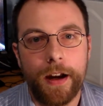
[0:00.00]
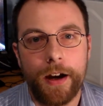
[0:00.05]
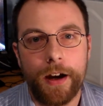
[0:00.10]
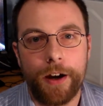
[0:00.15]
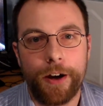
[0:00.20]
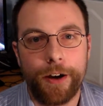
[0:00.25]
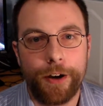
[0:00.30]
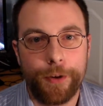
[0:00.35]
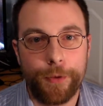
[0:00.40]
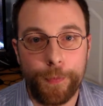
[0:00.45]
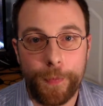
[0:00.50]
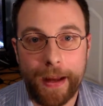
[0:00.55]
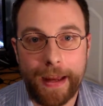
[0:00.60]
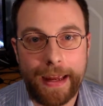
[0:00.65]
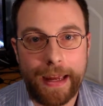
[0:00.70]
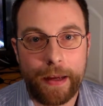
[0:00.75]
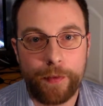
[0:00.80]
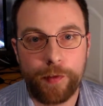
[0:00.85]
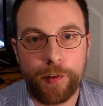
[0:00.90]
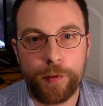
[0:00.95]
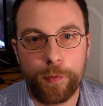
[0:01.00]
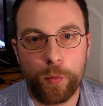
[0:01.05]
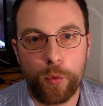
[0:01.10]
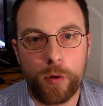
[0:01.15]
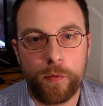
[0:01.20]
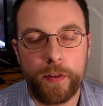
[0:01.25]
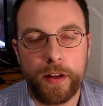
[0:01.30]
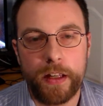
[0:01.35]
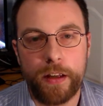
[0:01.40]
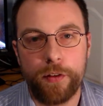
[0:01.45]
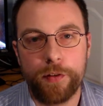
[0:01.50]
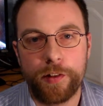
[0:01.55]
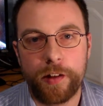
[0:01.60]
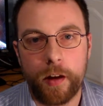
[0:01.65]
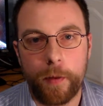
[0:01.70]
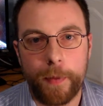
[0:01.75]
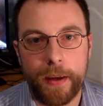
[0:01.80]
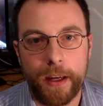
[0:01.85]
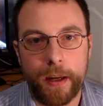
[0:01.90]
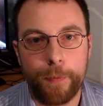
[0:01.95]
I have some more videos
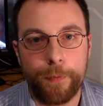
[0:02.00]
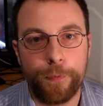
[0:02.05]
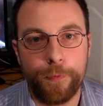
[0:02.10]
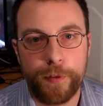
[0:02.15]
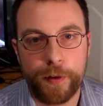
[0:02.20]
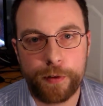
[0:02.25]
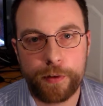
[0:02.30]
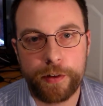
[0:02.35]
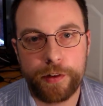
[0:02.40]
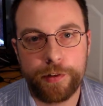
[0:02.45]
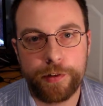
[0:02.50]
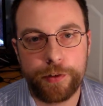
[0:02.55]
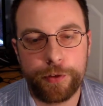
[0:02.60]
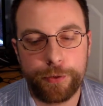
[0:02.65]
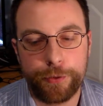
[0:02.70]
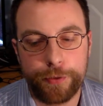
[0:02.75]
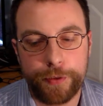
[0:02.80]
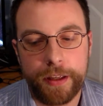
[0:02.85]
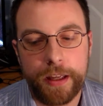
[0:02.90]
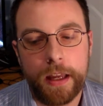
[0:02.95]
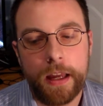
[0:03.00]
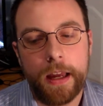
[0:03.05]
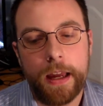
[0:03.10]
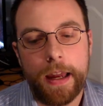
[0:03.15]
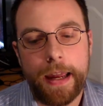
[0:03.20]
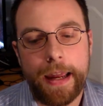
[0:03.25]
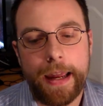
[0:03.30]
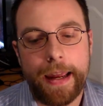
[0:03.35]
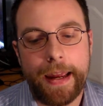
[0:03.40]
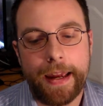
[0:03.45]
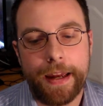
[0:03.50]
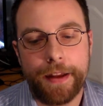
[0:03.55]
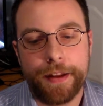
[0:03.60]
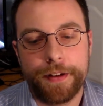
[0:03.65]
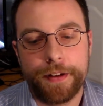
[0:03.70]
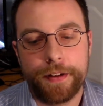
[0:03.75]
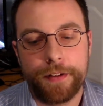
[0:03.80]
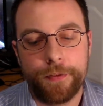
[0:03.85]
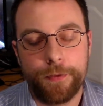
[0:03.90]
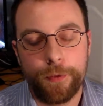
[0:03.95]
coming up very soon,
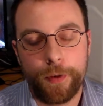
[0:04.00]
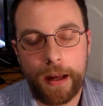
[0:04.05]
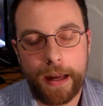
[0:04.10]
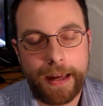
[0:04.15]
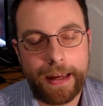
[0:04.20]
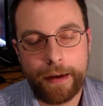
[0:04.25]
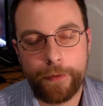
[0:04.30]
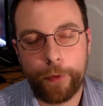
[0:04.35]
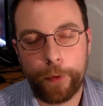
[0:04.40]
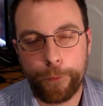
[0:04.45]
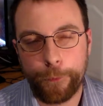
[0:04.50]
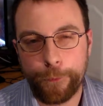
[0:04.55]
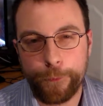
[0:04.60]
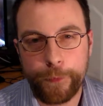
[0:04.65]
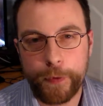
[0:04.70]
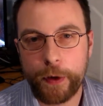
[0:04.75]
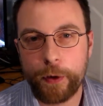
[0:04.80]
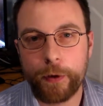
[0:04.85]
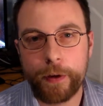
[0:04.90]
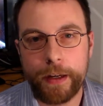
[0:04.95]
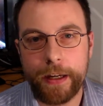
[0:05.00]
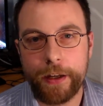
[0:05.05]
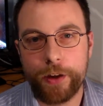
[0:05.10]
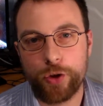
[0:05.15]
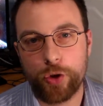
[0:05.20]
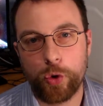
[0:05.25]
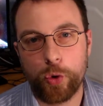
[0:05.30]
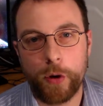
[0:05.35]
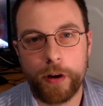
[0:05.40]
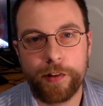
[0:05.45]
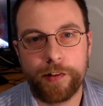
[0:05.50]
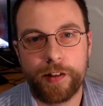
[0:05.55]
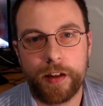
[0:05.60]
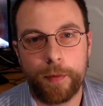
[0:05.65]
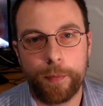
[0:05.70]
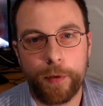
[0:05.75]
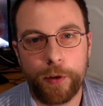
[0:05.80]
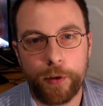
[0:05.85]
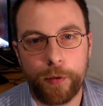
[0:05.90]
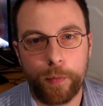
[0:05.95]
and I have a very
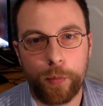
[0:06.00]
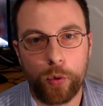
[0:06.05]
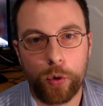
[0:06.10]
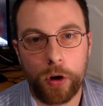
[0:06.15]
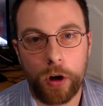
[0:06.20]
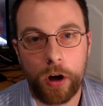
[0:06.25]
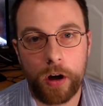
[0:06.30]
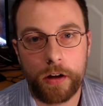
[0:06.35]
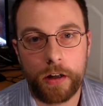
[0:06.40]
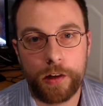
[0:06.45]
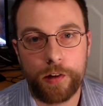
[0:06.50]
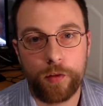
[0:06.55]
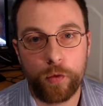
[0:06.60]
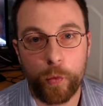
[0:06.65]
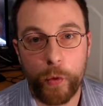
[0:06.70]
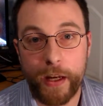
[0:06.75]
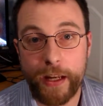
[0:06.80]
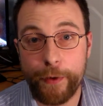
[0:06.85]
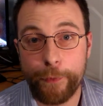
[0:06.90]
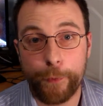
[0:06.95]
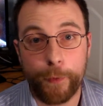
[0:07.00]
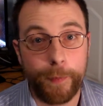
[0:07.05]
interesting motherboard on its way